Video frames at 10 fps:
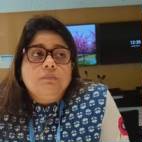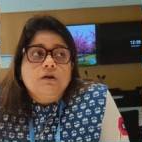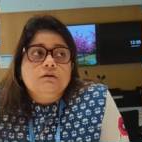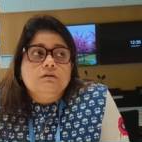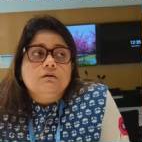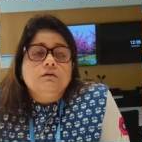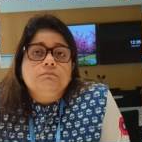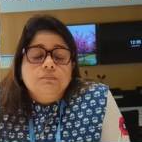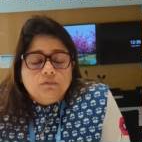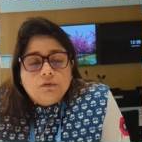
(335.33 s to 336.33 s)
but uh,
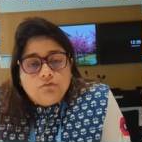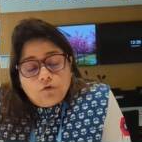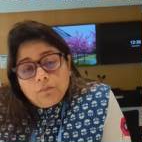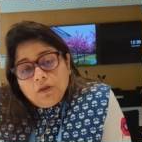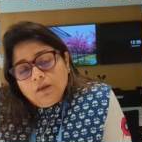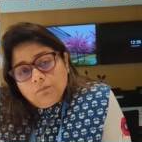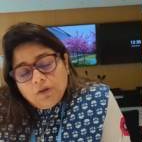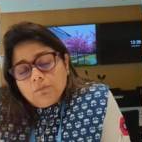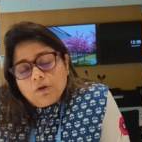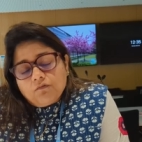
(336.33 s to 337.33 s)
for me
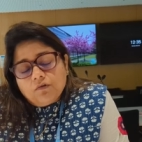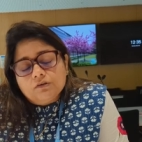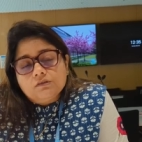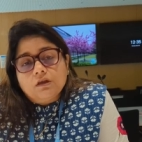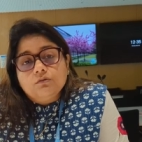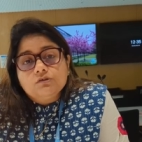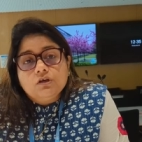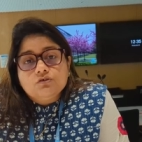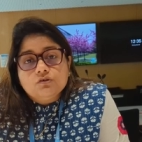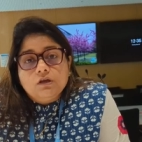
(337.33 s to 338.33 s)
being my first
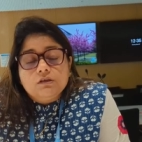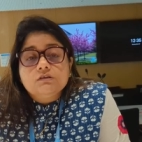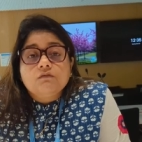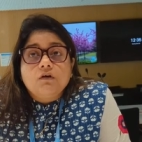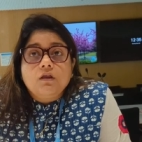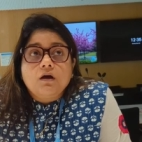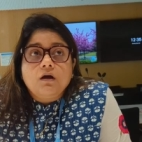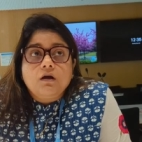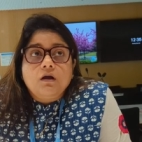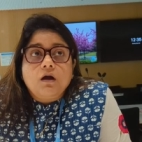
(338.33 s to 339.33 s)
negotiation it is a very
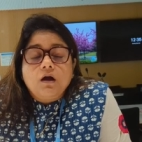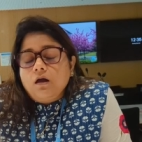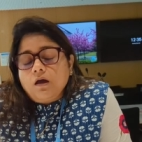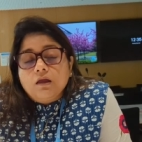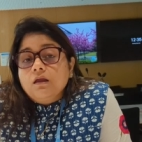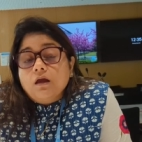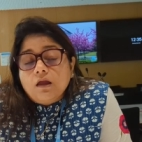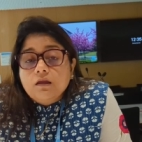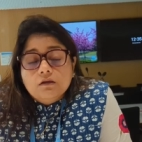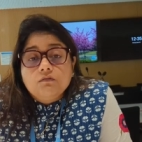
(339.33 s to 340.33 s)
uh, I,
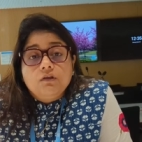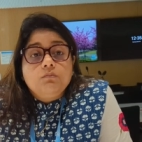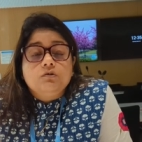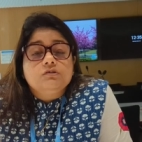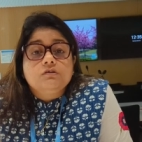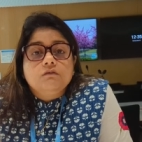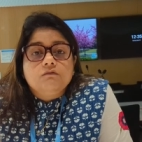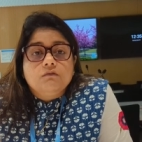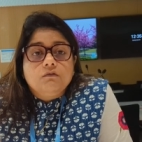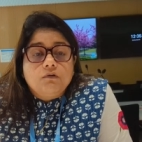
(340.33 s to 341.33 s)
I get a very
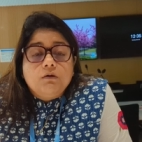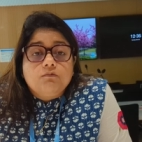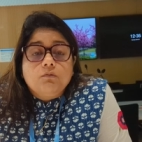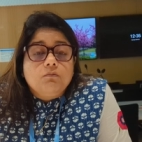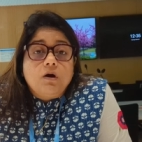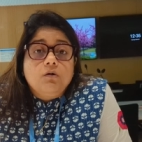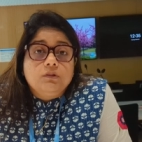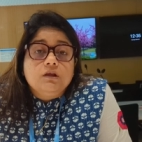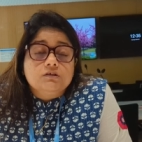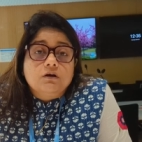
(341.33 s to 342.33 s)
positive uh, vibe from how
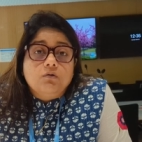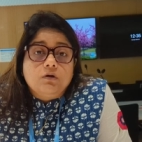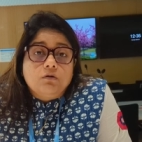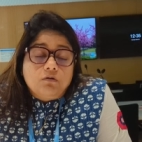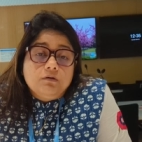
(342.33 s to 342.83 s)
things are going